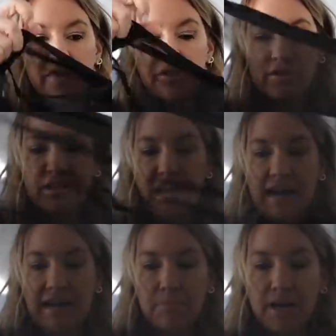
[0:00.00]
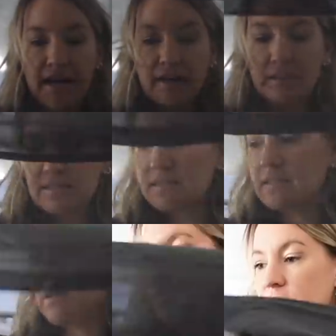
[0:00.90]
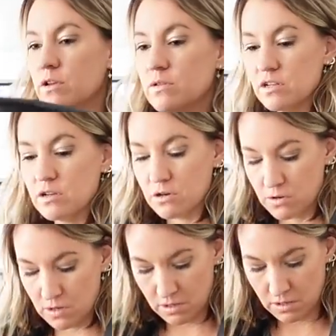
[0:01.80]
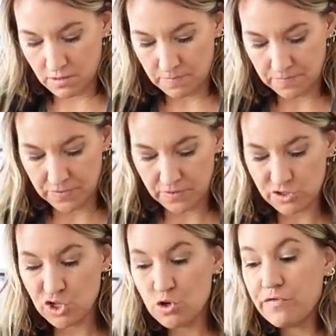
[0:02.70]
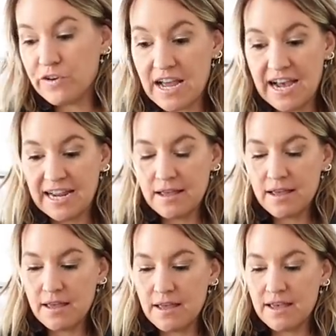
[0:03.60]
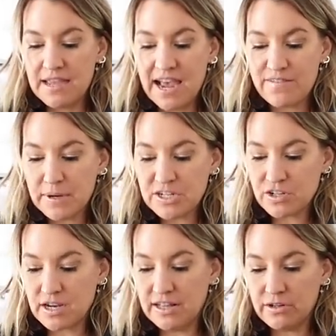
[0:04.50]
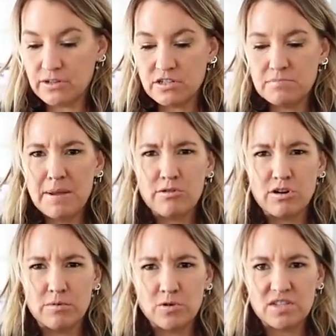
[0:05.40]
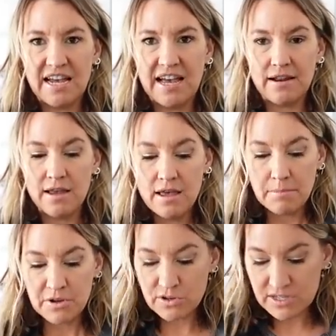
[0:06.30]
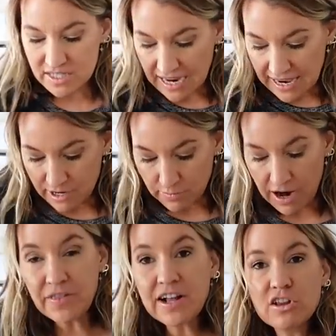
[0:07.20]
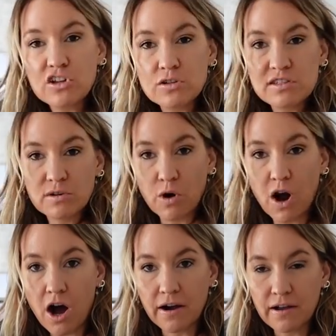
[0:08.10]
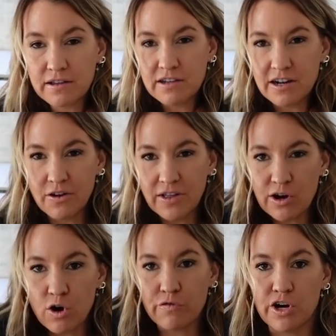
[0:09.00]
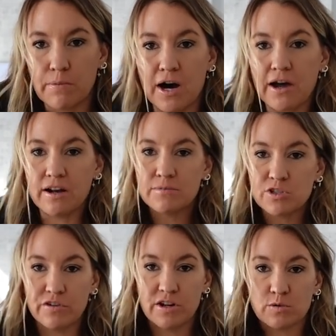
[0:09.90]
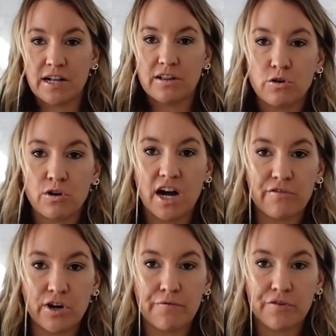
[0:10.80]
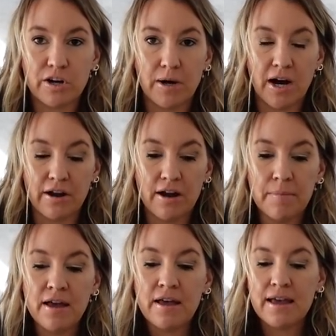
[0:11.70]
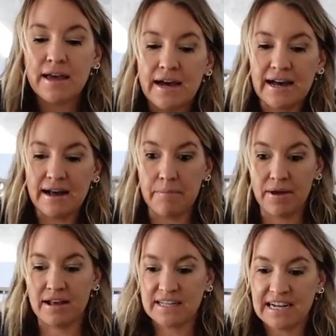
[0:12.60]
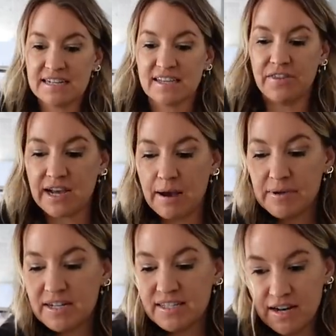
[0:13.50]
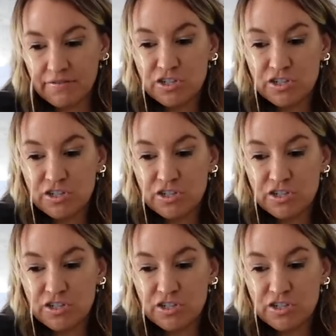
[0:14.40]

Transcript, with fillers: They're nine bucks. And what you do, two for nine. They have a bunch of colors. They're maybe they're almost ten, but you just tie it around like a little sarong, you know, like over your bottom. So if you just want like a little cover up for your bottom, um, like I said, they come in a set of